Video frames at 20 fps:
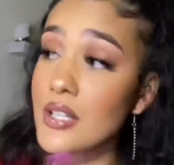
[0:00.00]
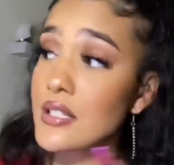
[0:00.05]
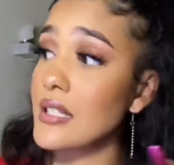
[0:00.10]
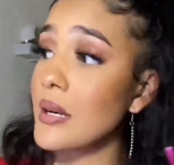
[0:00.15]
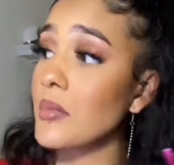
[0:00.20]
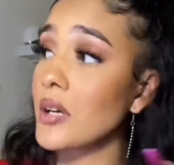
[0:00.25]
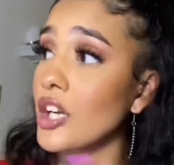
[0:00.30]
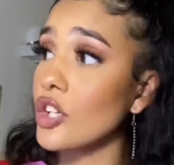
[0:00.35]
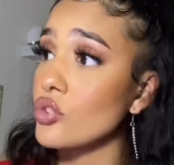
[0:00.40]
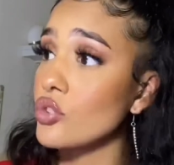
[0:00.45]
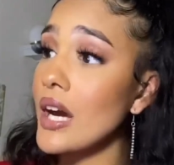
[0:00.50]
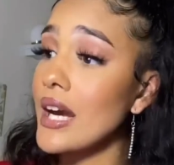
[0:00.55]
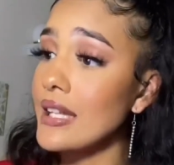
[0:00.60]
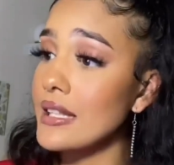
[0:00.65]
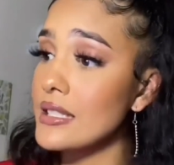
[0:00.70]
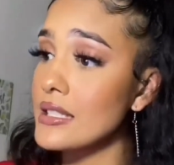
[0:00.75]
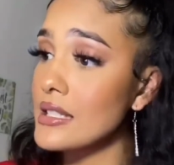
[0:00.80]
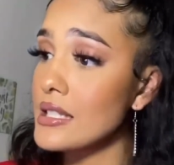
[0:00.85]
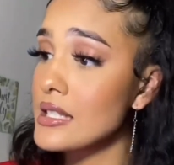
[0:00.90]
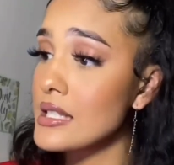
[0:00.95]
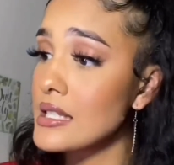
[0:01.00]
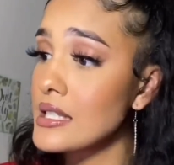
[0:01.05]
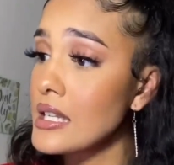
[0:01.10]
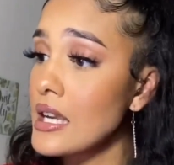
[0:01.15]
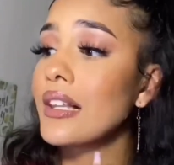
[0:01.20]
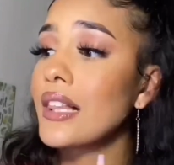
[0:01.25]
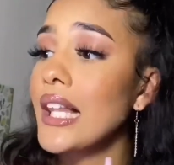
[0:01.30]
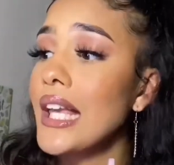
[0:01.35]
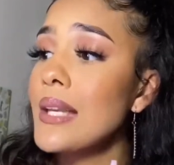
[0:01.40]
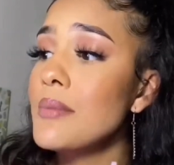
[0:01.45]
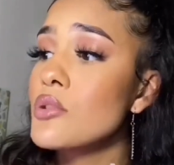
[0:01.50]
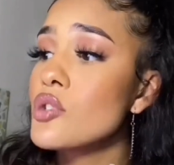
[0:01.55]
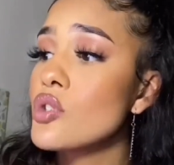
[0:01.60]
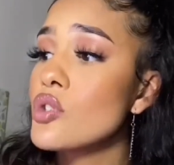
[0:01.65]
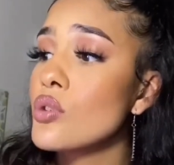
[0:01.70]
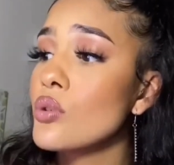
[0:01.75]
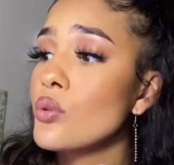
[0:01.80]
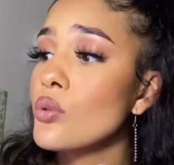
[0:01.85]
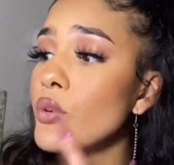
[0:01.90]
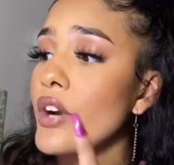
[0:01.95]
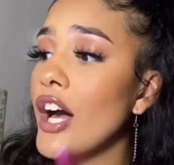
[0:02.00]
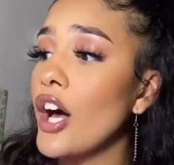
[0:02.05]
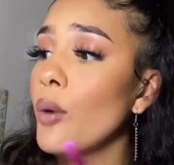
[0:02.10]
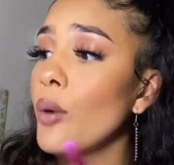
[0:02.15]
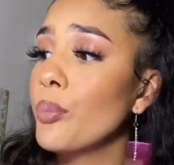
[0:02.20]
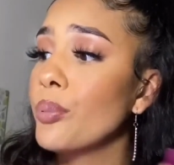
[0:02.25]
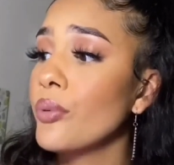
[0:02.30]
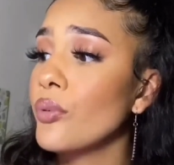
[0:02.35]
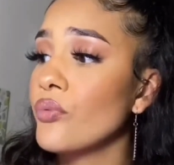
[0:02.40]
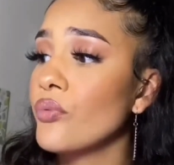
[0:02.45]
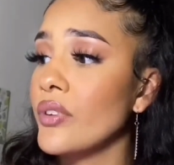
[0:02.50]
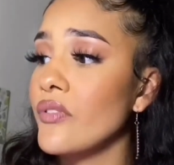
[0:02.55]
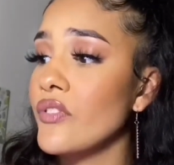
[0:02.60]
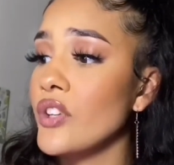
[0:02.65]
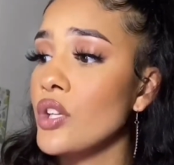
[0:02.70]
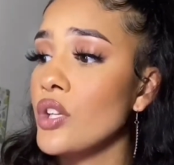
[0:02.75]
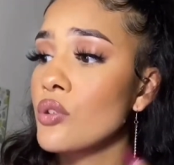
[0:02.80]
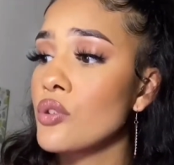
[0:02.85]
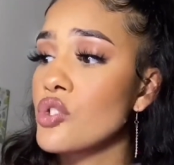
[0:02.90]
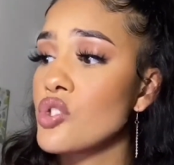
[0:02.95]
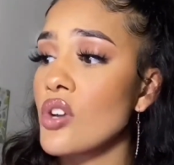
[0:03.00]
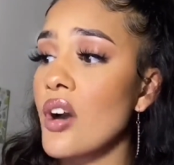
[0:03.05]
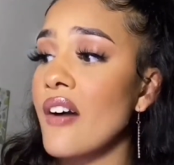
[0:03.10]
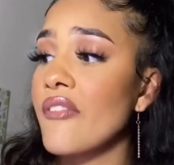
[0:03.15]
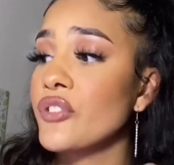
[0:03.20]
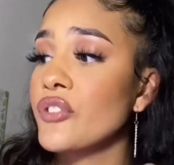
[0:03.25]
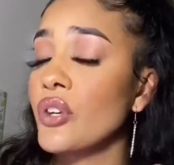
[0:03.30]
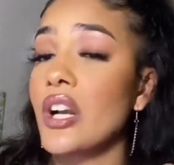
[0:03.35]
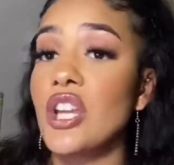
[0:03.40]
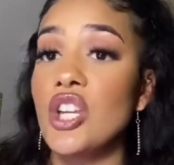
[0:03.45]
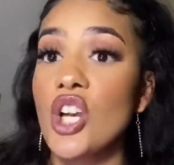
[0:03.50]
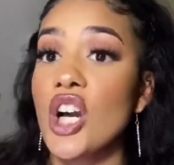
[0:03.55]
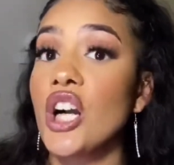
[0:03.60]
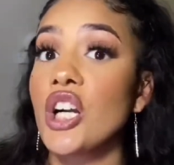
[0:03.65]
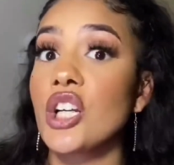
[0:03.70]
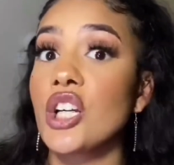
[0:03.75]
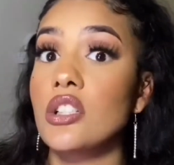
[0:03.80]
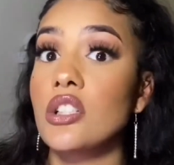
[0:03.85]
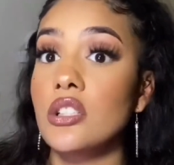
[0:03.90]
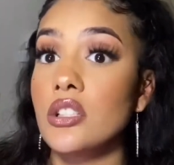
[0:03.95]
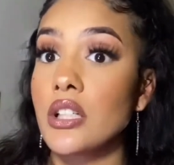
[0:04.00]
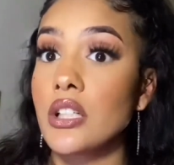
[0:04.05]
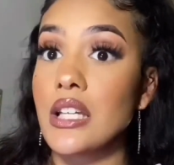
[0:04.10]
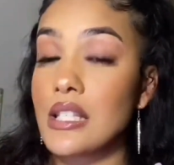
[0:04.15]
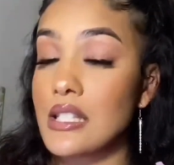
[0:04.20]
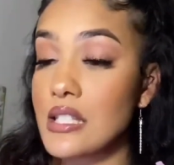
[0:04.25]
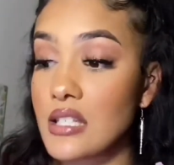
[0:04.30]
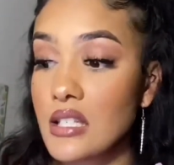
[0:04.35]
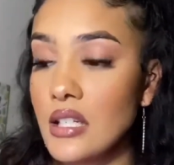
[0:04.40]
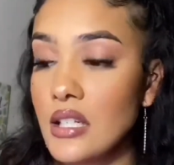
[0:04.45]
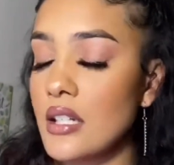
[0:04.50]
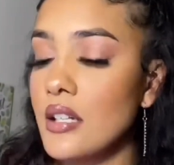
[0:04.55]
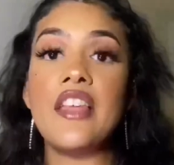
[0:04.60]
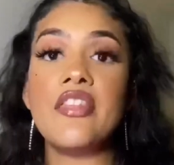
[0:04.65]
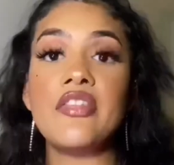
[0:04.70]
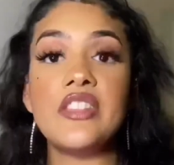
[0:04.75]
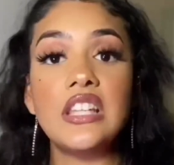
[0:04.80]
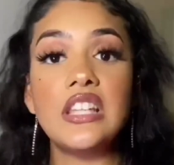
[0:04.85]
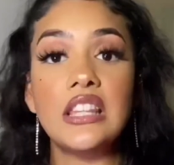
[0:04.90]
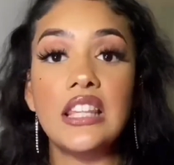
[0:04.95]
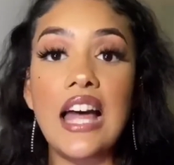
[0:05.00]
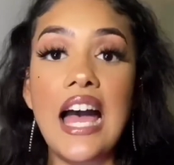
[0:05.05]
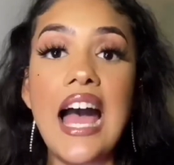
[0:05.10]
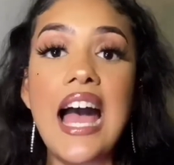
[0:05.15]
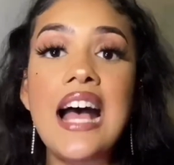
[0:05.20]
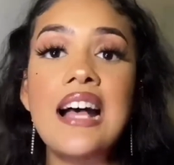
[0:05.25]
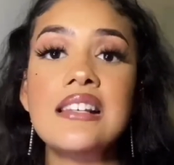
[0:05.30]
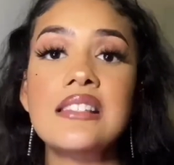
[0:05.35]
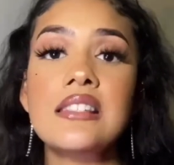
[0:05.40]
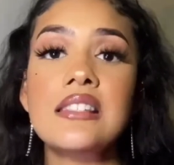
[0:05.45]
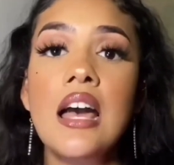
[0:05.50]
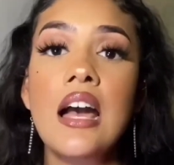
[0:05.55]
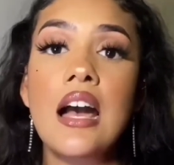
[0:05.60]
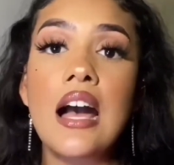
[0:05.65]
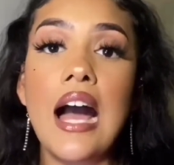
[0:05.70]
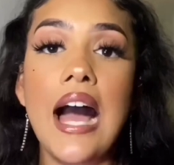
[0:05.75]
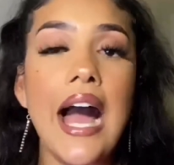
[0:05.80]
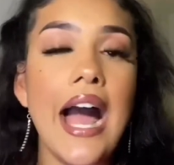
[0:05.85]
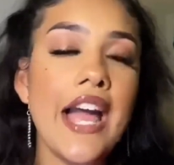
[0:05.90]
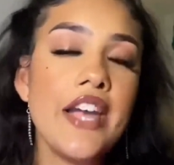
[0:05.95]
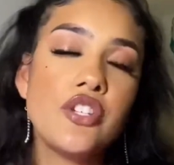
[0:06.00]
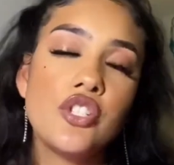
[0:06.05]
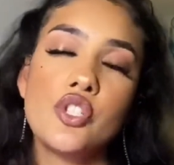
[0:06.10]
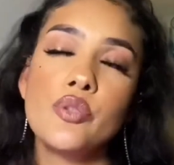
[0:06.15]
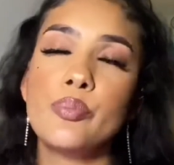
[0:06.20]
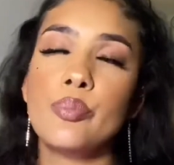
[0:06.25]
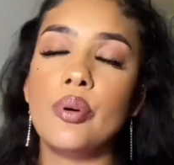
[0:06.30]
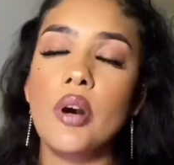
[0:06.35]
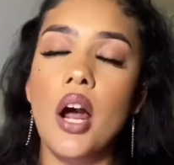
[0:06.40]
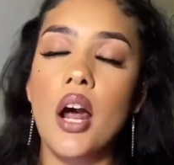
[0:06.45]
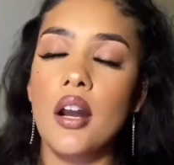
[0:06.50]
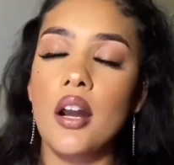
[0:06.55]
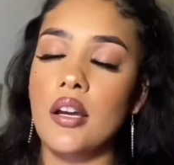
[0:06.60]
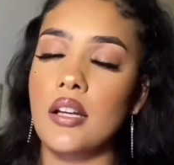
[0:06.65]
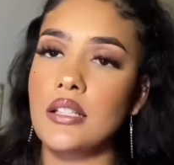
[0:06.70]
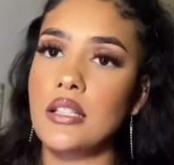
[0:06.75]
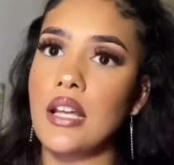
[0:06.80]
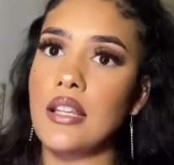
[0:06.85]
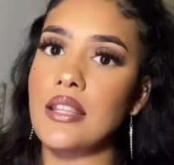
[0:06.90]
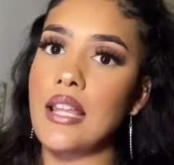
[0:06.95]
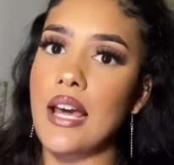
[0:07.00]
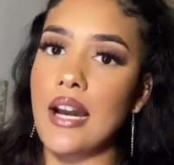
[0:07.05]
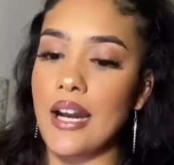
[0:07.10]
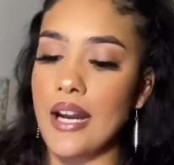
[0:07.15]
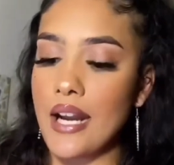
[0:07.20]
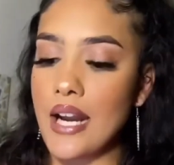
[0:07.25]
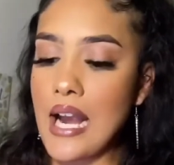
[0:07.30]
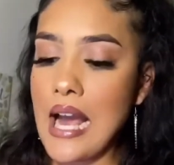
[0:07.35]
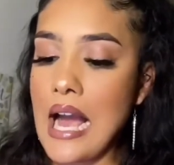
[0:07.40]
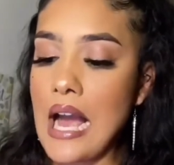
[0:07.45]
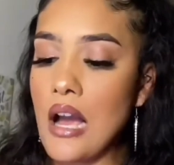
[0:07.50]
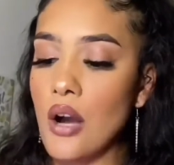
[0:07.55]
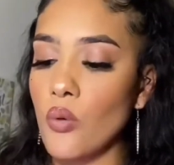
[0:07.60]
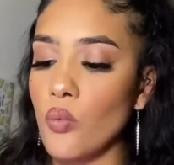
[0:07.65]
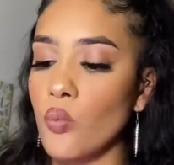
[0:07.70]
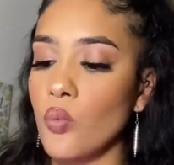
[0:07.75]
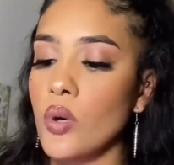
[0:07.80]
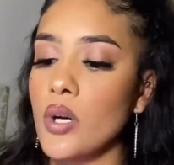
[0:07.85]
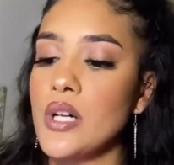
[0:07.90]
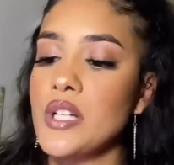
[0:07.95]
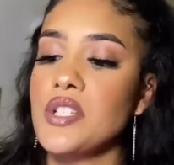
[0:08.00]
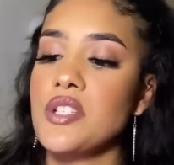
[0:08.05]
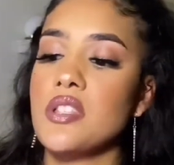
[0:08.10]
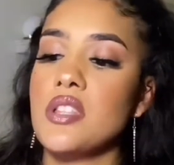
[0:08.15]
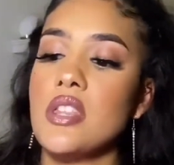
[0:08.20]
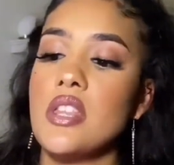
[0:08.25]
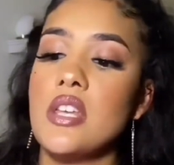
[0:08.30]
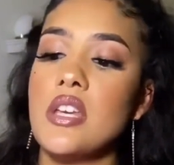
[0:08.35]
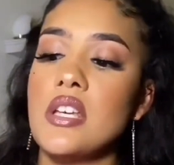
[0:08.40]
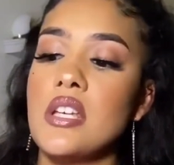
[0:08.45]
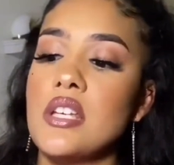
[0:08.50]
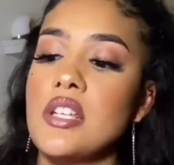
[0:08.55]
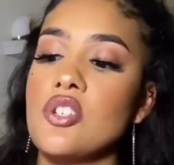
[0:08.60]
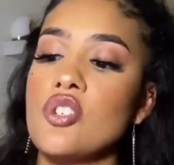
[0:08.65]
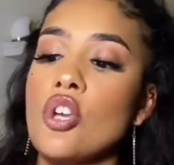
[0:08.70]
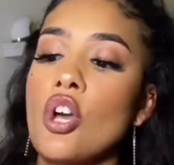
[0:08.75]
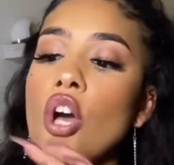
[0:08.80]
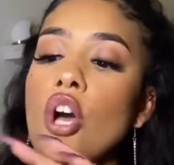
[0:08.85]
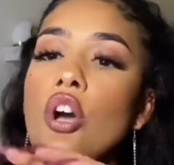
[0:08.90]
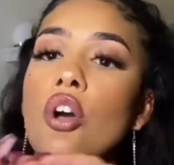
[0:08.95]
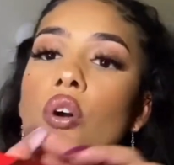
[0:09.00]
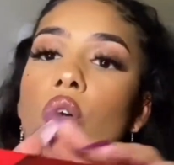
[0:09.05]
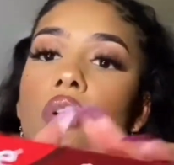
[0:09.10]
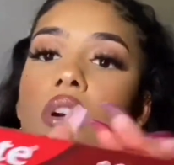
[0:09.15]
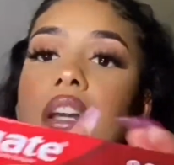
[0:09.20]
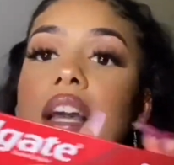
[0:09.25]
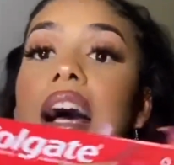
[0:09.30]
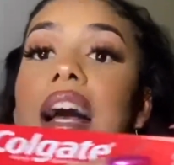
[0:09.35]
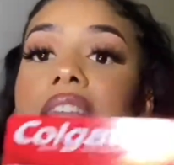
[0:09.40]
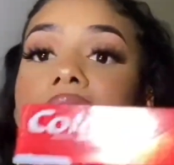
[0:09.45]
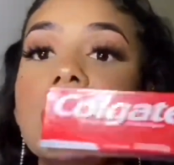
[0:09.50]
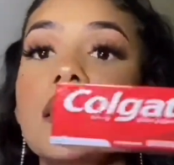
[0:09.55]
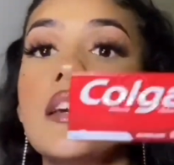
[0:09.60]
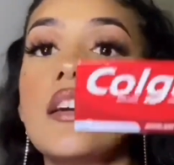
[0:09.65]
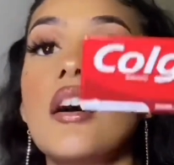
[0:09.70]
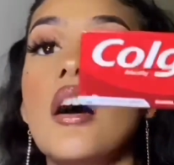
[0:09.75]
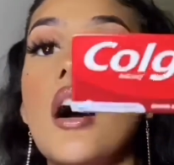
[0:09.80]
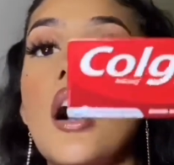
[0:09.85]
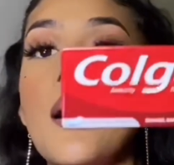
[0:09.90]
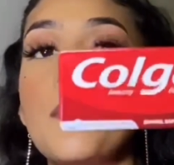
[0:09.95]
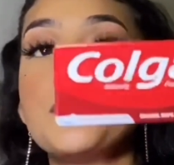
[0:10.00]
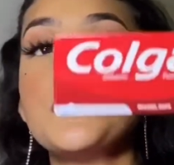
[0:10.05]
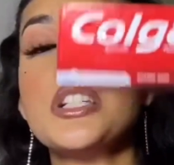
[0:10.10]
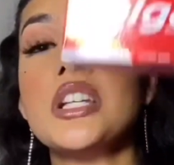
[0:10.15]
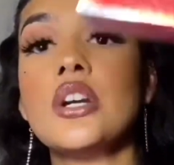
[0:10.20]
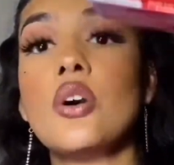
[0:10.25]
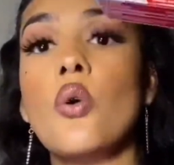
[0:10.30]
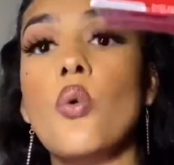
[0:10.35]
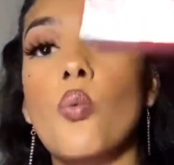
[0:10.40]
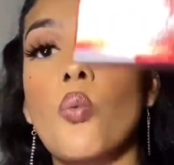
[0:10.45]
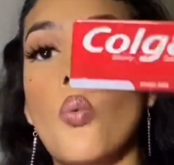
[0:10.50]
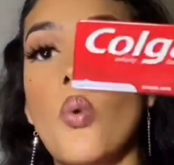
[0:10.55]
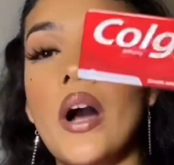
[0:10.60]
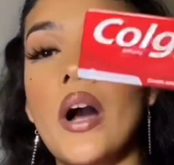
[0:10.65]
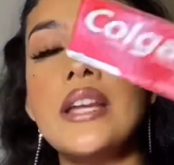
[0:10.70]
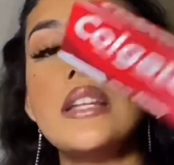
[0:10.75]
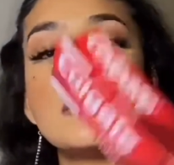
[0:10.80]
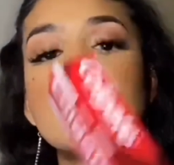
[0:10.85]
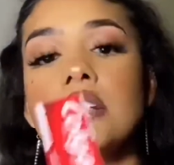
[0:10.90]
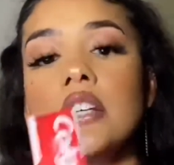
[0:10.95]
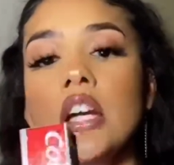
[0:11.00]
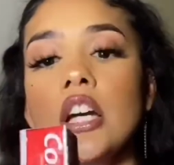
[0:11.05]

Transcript: I'm gonna try this. It claims to help reveal softer and younger looking skin. And the last hygiene product that I got was this Colgate Optic White